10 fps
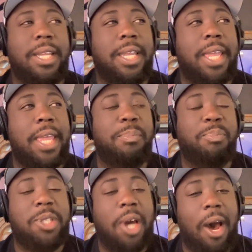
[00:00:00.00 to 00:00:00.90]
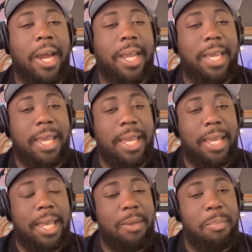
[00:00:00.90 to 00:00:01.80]
keep talking
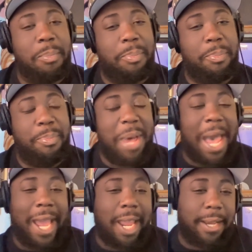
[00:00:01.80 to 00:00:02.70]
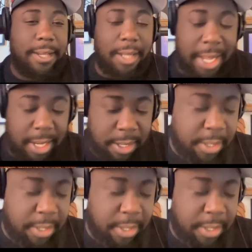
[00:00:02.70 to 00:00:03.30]
and back, like